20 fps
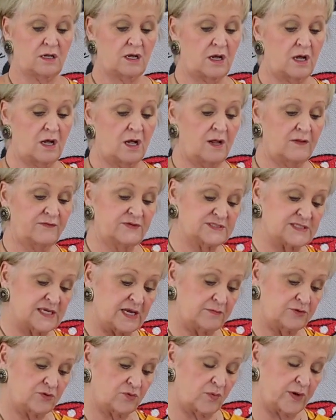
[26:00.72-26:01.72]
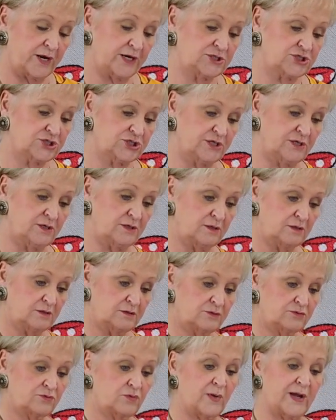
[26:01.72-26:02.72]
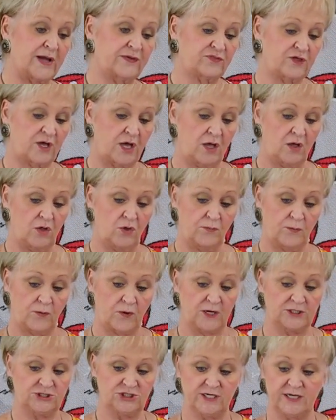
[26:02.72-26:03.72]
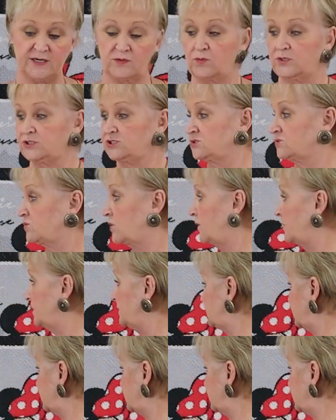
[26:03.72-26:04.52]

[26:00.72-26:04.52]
all the same direction throughout the whole project, which is what we